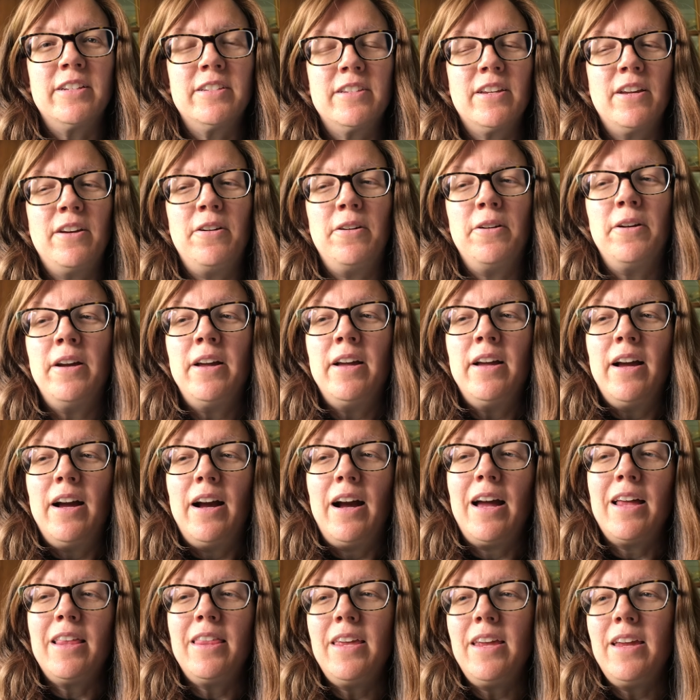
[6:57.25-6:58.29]
So
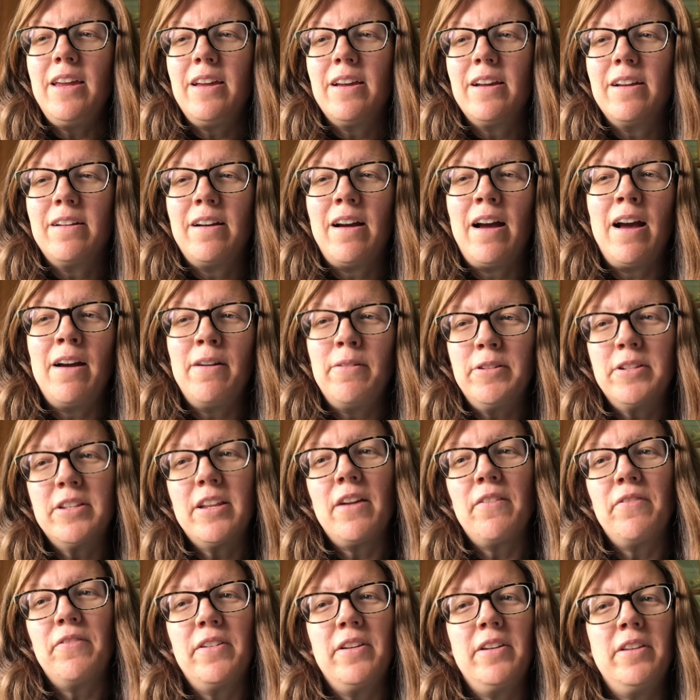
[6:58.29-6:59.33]
I think I would
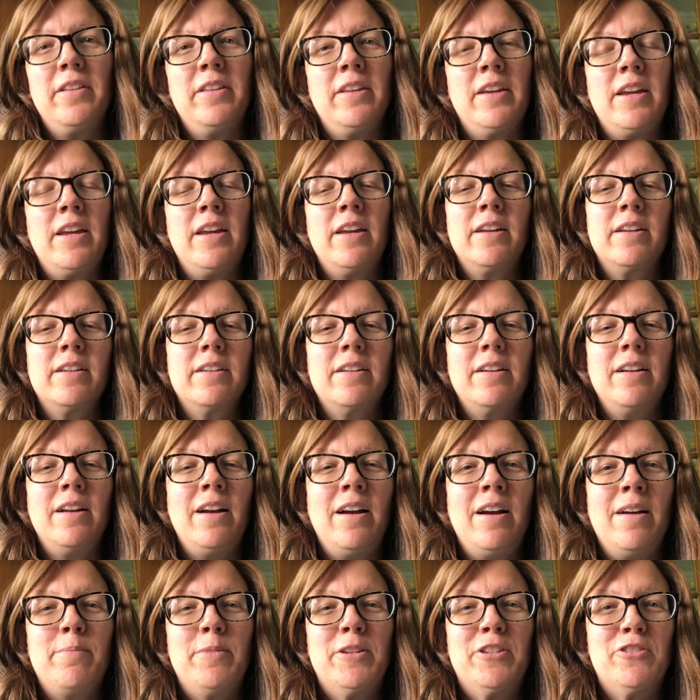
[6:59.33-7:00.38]
definitely
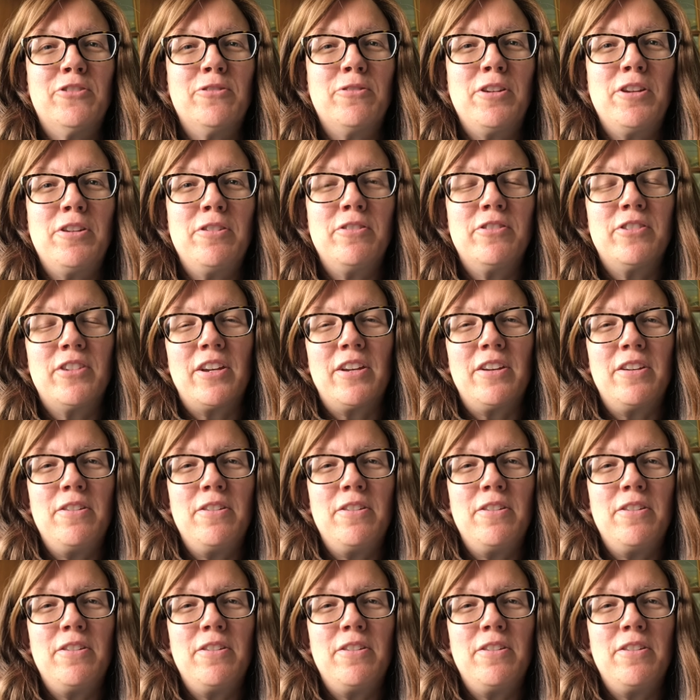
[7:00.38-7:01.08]
enjoy using